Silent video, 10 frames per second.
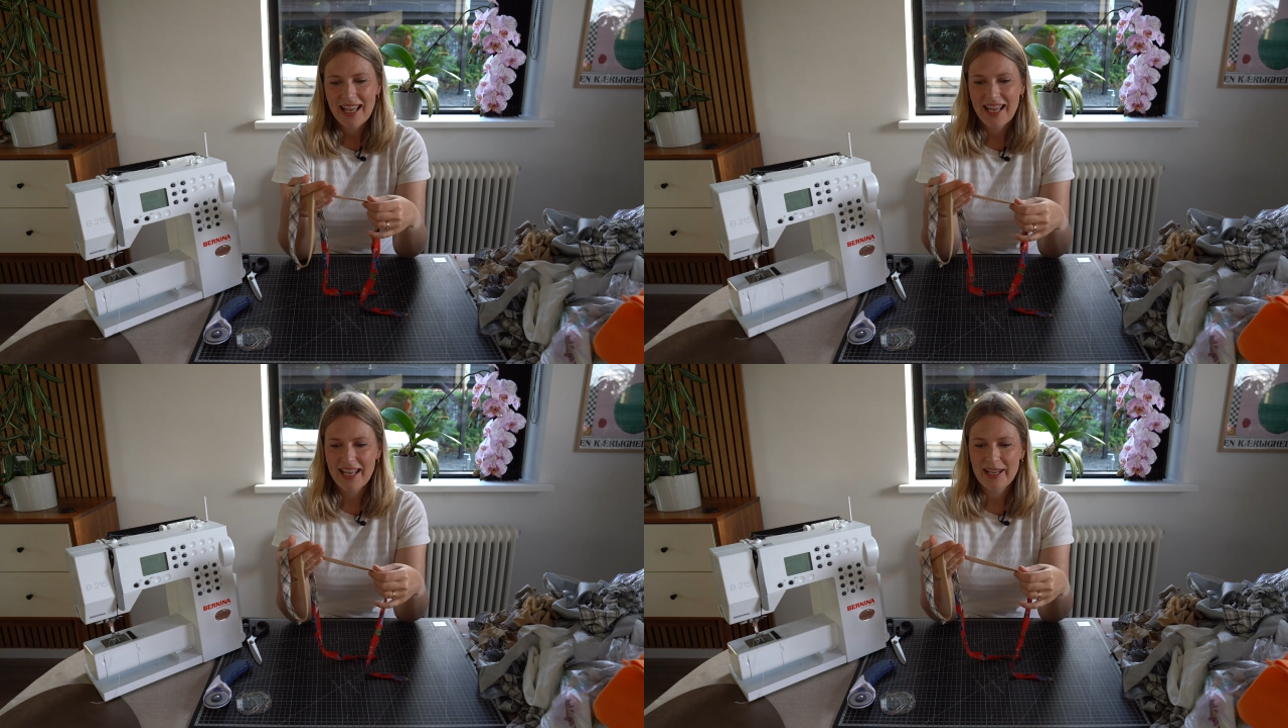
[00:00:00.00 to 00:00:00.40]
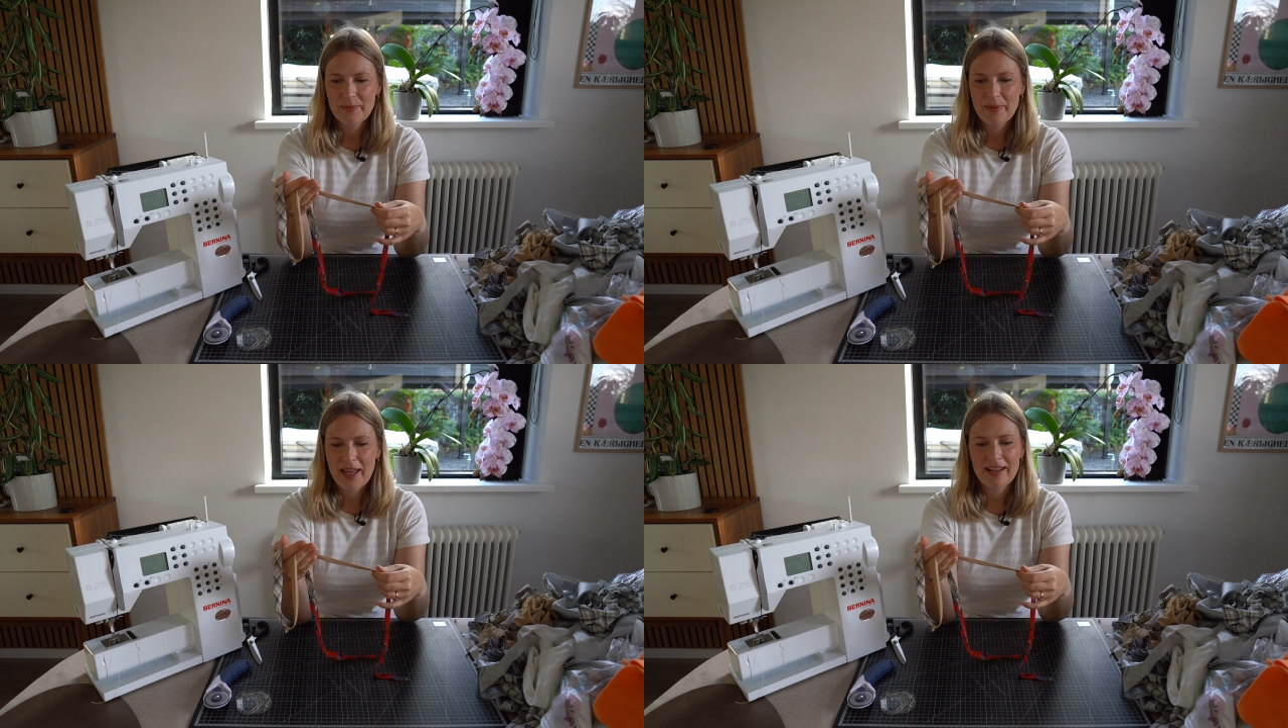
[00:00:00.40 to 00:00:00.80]

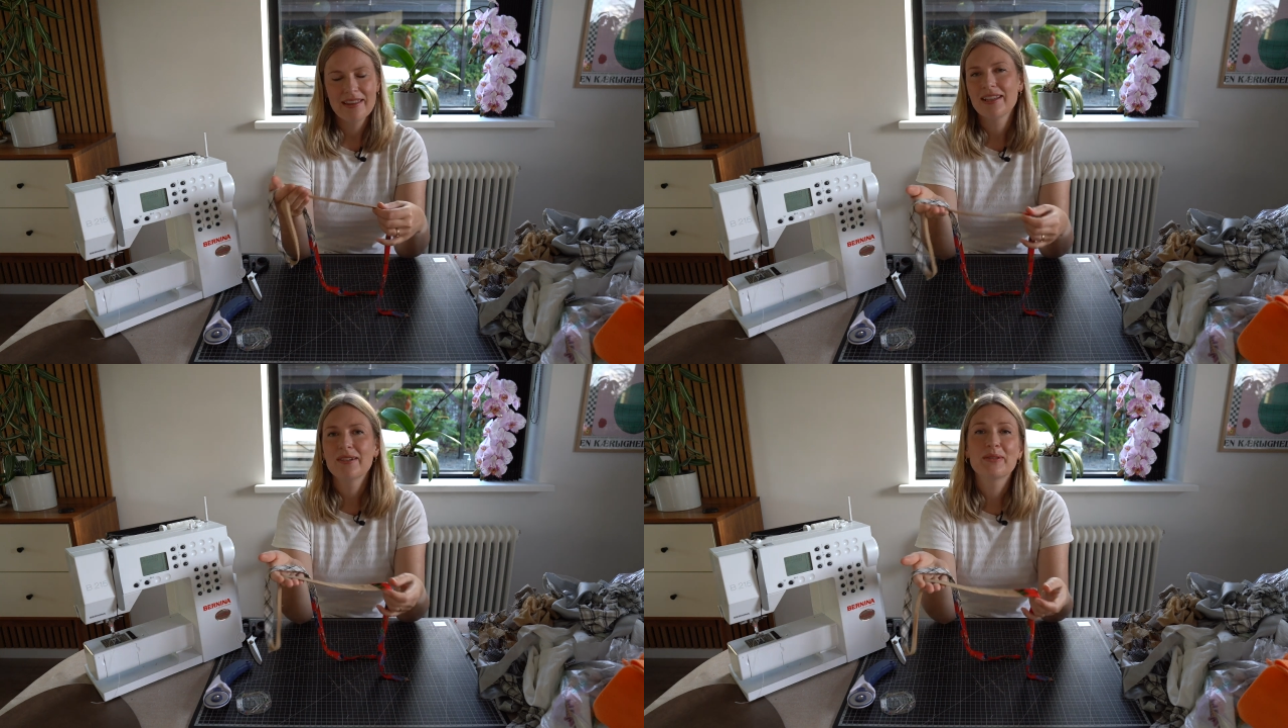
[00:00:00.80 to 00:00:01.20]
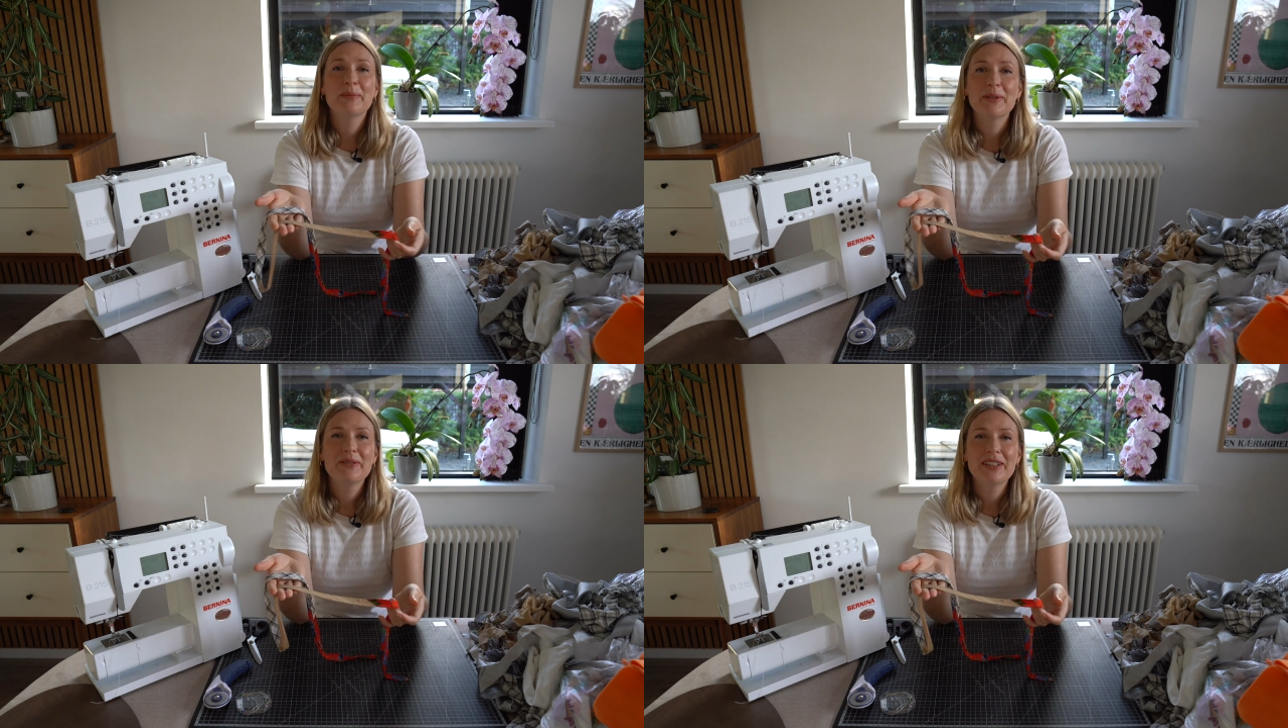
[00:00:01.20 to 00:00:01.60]
and I think it will
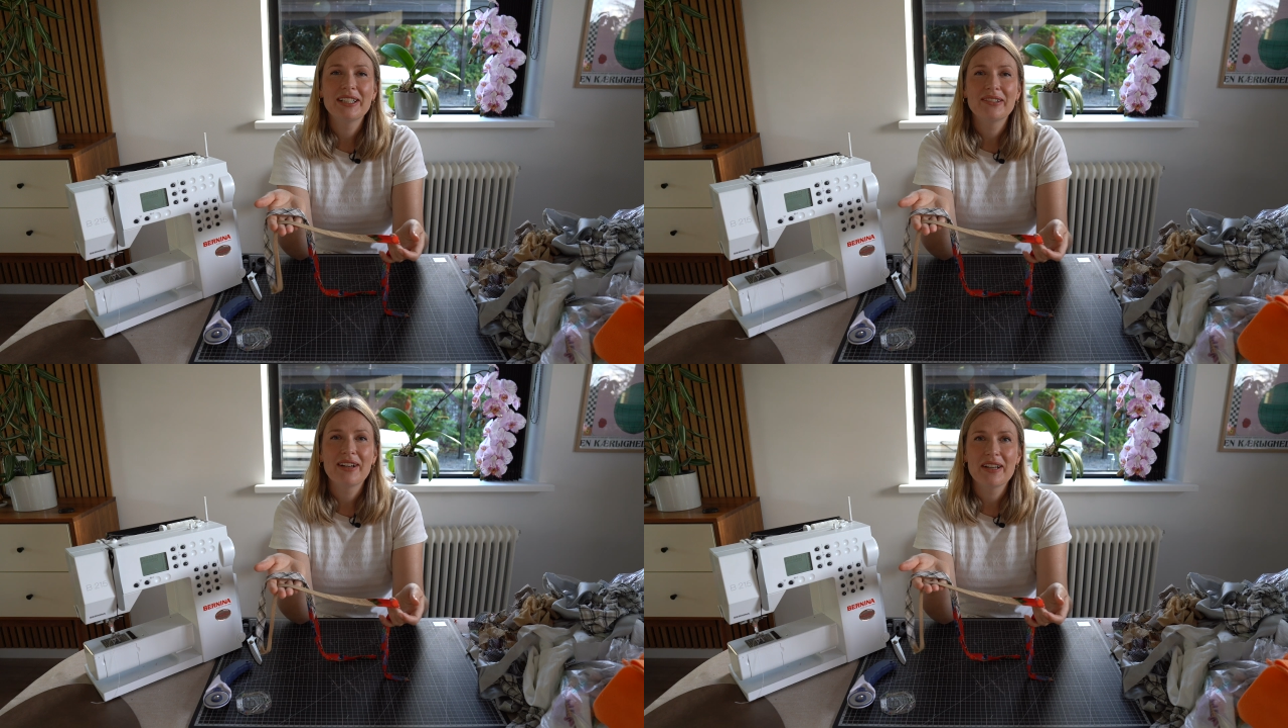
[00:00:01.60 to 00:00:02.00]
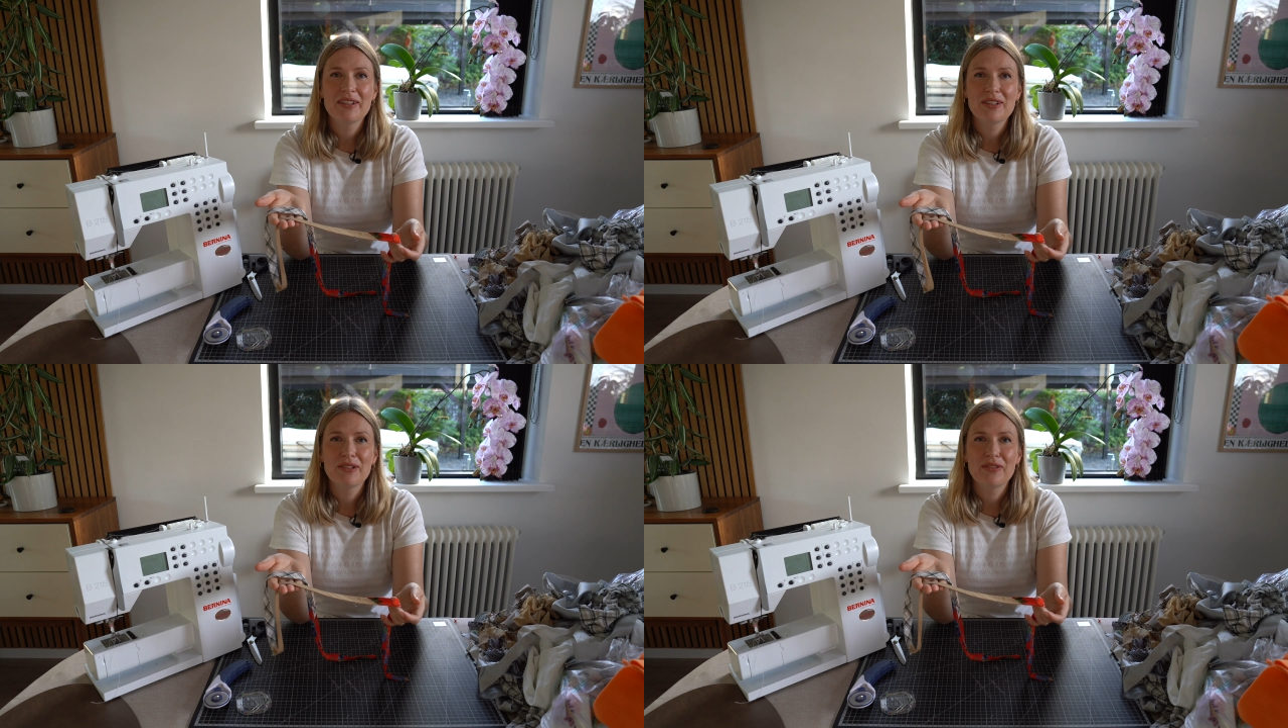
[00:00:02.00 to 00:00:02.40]
be really
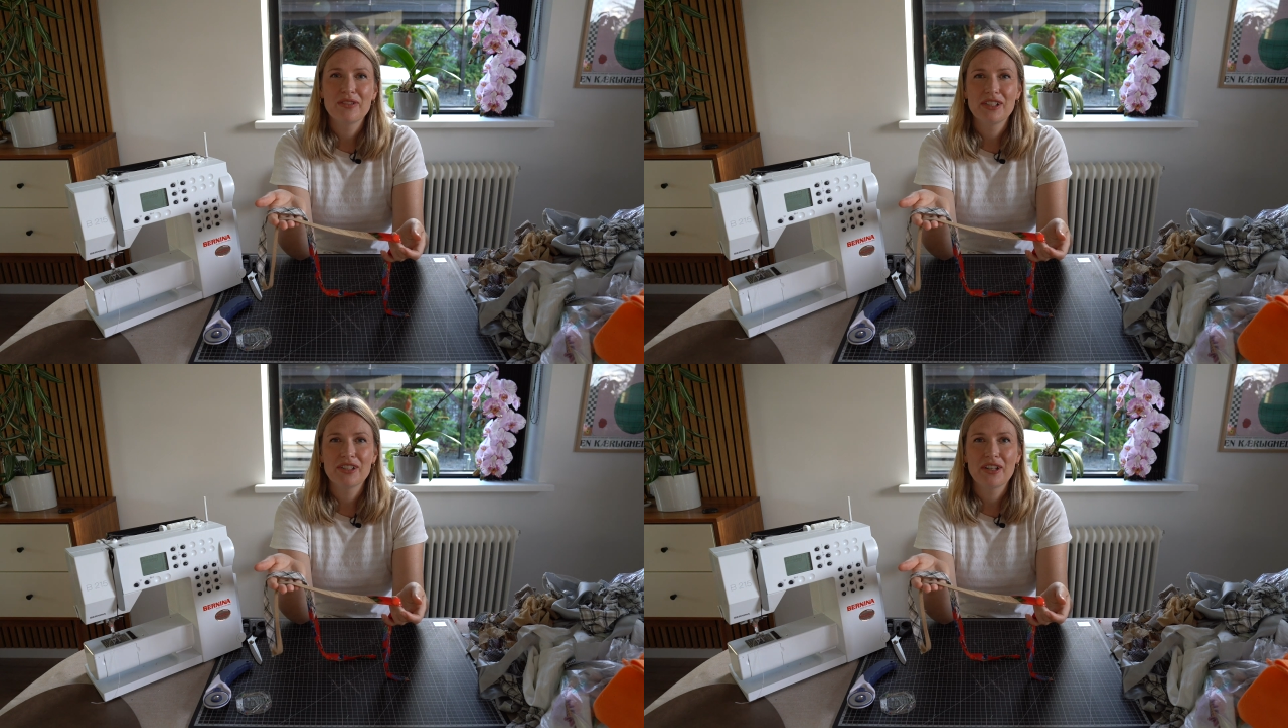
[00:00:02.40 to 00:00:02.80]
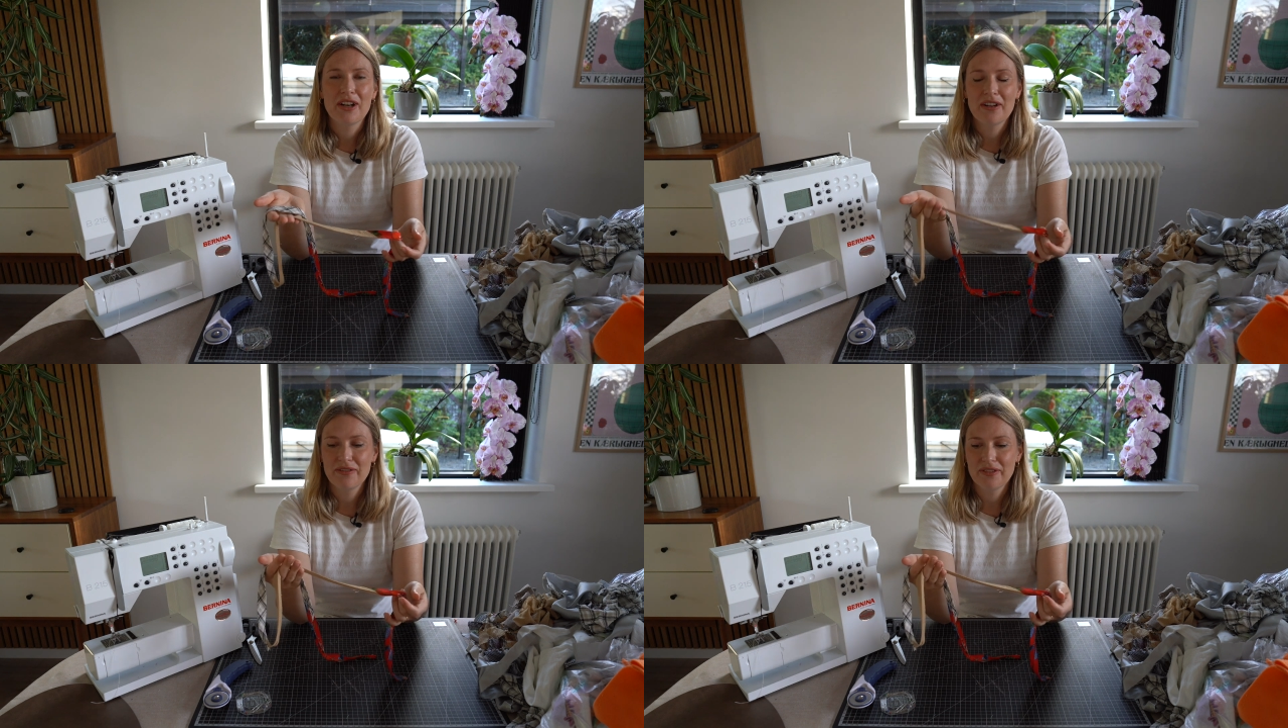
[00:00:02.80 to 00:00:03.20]
great to finish
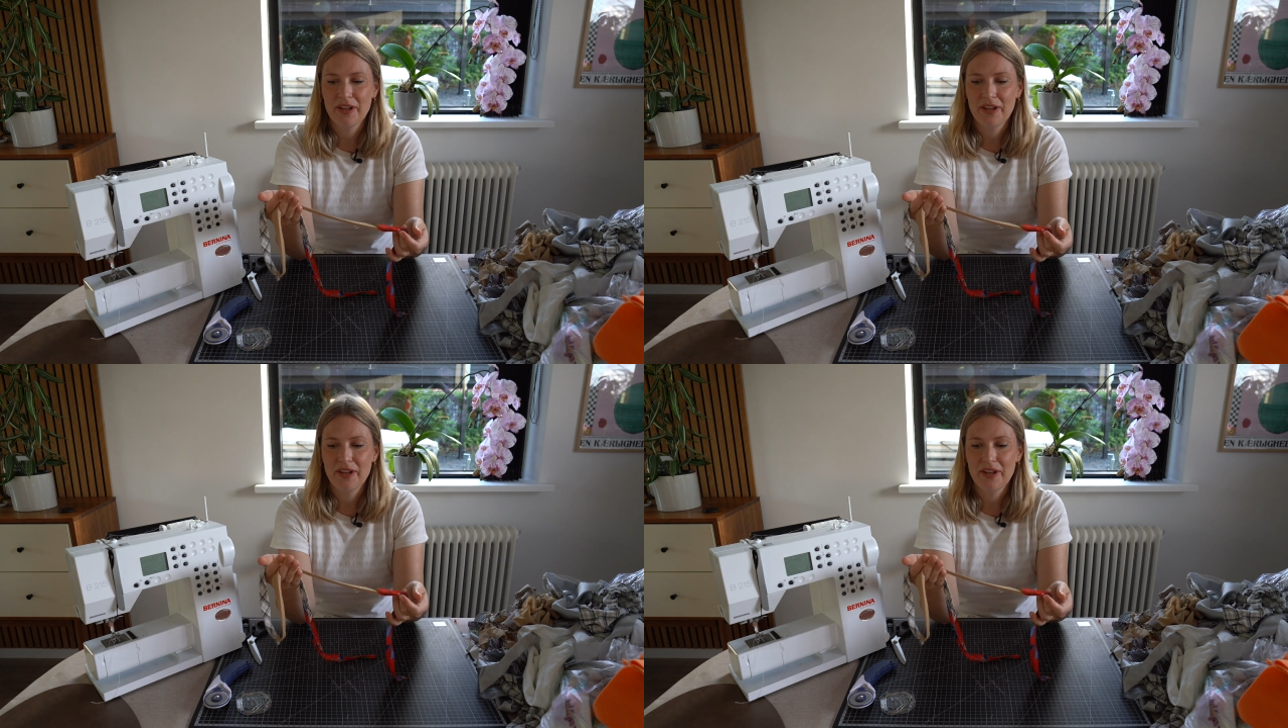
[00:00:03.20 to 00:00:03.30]
off